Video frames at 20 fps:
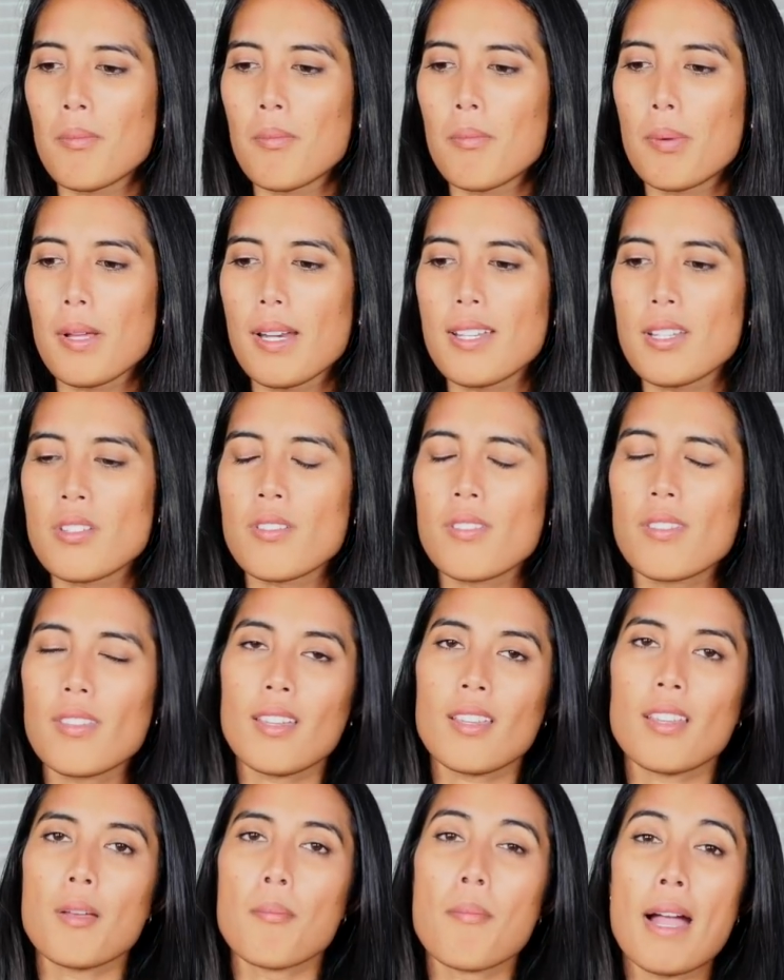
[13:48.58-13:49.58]
But I do
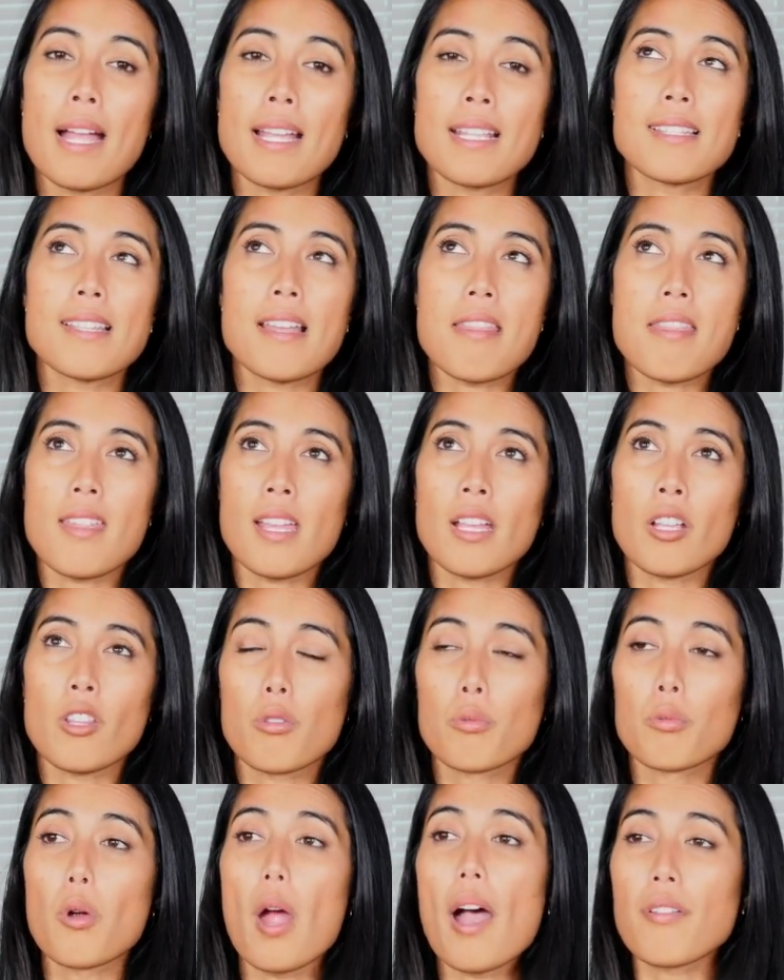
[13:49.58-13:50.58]
think the mindset thing
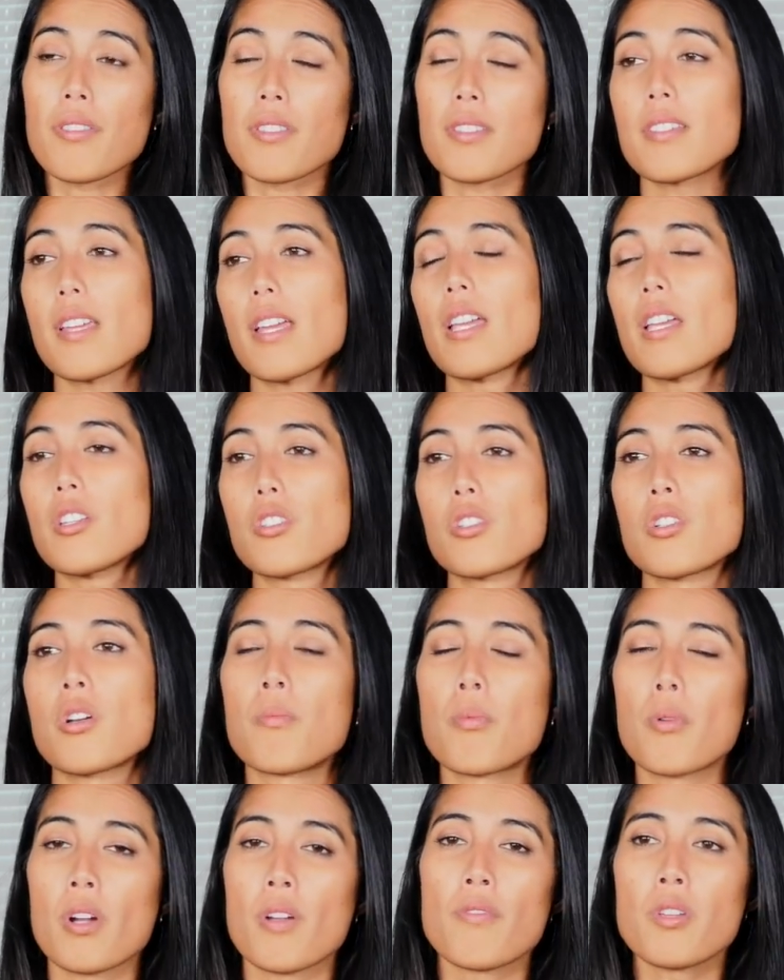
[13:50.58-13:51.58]
throughout the day is so
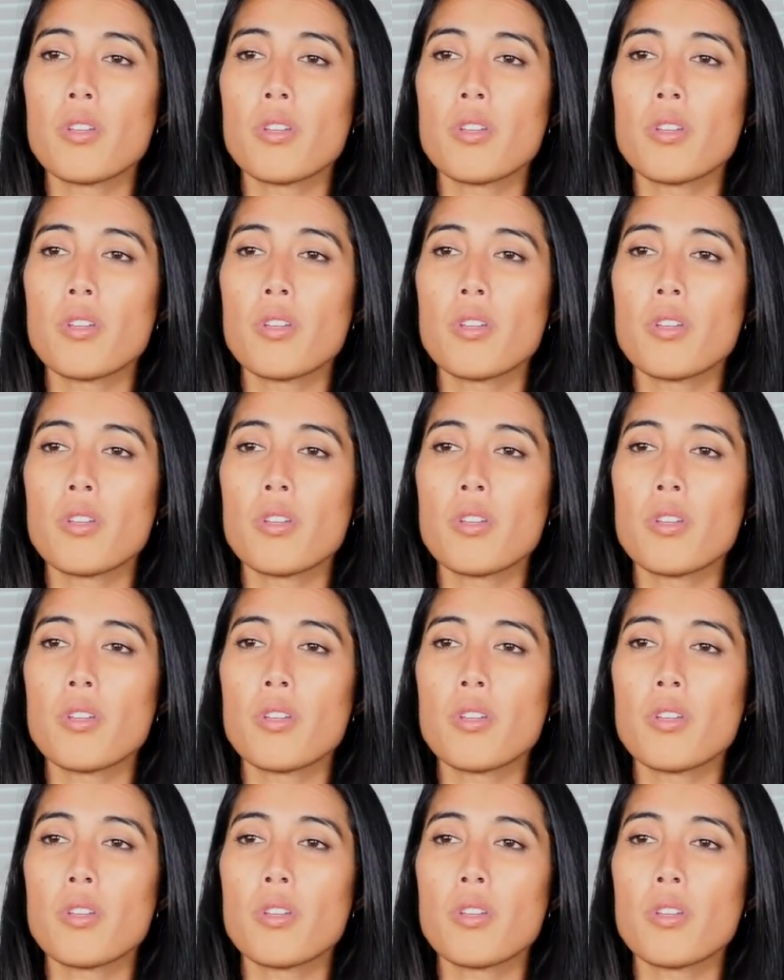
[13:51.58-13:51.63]
important.